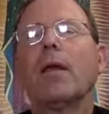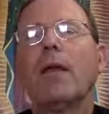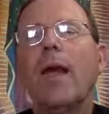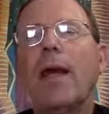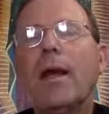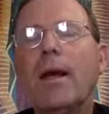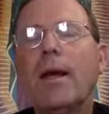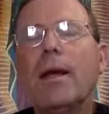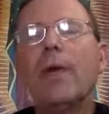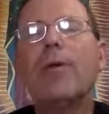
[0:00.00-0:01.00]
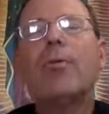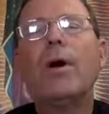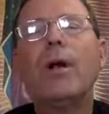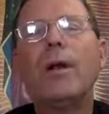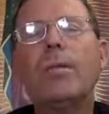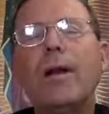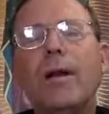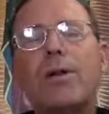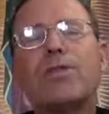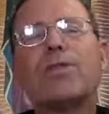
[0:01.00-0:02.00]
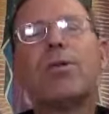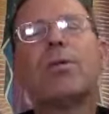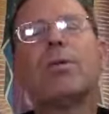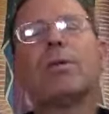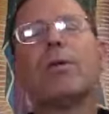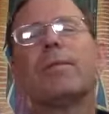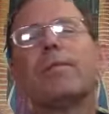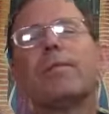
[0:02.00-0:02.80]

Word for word: They will be consoled.